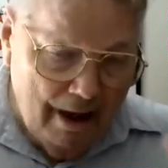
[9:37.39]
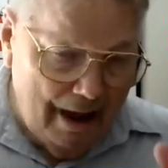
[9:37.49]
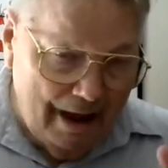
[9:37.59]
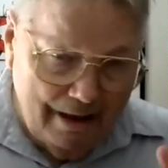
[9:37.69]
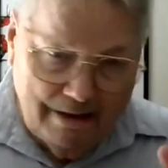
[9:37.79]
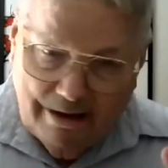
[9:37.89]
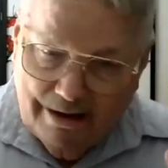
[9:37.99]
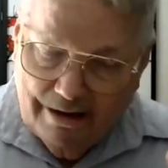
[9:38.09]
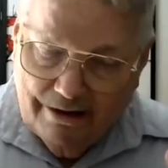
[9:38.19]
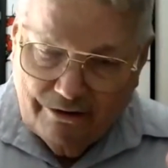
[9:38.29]
and
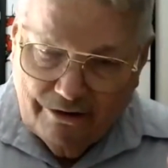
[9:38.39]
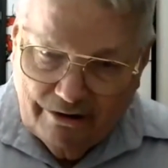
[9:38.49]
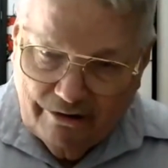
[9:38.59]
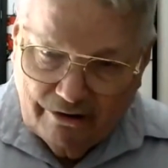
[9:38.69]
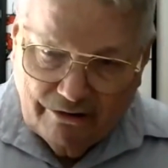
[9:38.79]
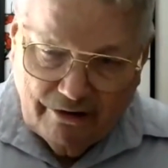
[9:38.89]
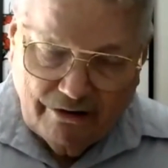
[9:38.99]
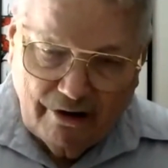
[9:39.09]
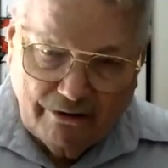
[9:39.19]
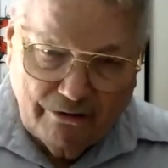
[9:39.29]
she just does
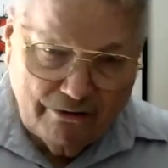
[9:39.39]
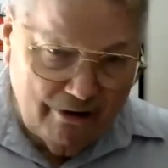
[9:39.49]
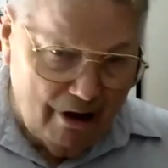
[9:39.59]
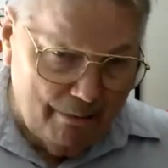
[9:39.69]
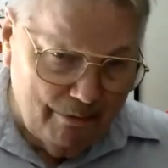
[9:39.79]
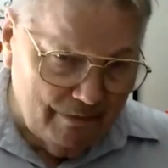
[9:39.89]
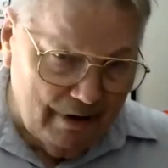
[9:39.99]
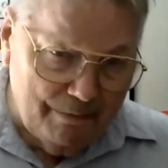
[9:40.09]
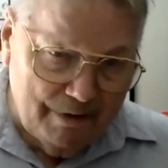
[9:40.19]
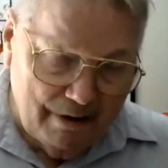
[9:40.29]
such a job of
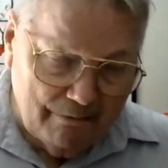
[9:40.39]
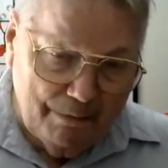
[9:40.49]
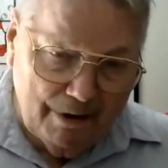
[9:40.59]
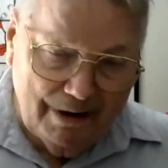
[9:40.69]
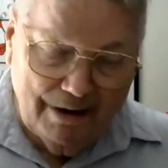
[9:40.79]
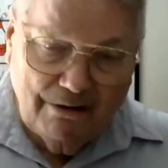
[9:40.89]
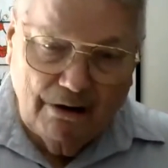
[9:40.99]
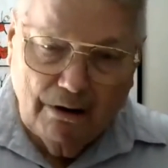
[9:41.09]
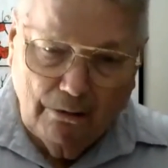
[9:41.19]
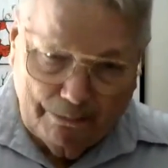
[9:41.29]
keeping everybody in the
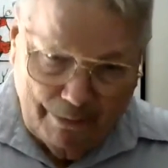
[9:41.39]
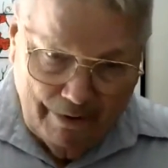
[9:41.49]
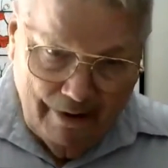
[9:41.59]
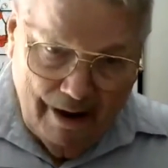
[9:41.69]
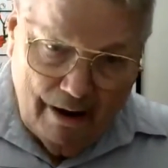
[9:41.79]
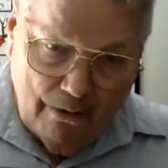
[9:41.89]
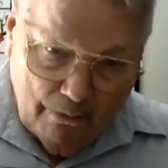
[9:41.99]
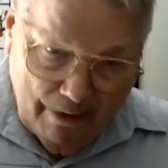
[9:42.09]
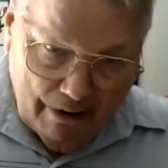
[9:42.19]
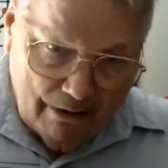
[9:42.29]
loop and
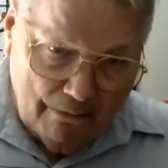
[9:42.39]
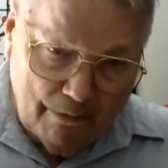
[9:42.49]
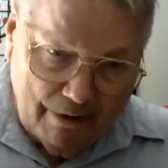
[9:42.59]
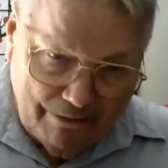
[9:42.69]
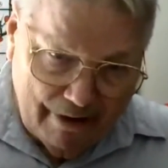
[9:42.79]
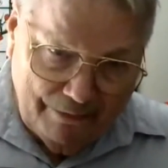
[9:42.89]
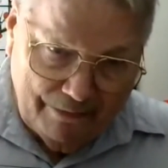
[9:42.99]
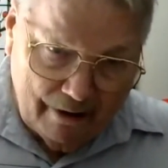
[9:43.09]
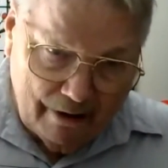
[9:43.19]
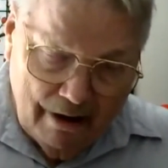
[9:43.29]
aware of what's out
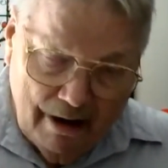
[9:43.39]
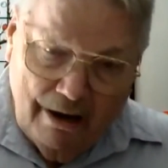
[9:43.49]
there